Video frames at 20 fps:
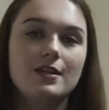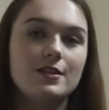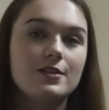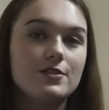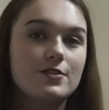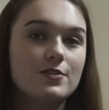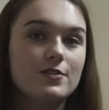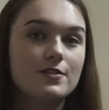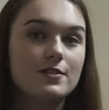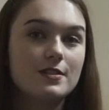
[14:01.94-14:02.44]

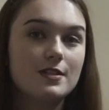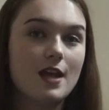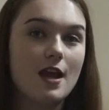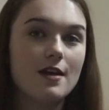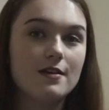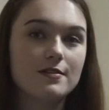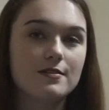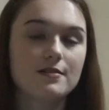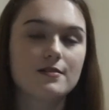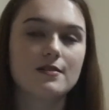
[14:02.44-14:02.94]
answer is
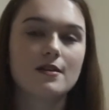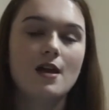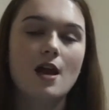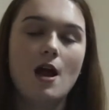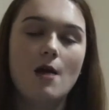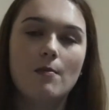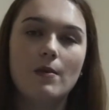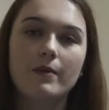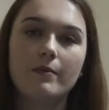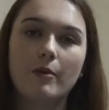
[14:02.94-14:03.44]
yes.
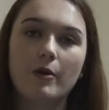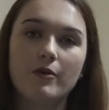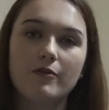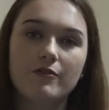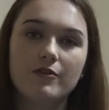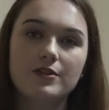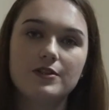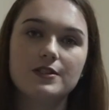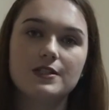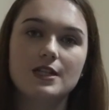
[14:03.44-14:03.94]
My
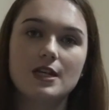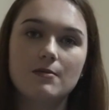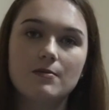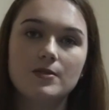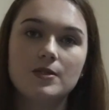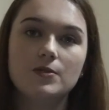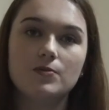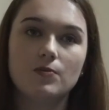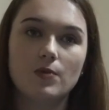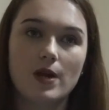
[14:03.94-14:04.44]
boyfriend's name
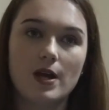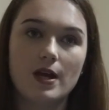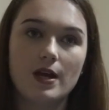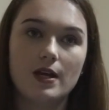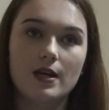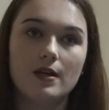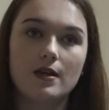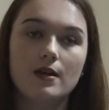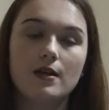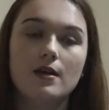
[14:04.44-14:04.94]
is Ray.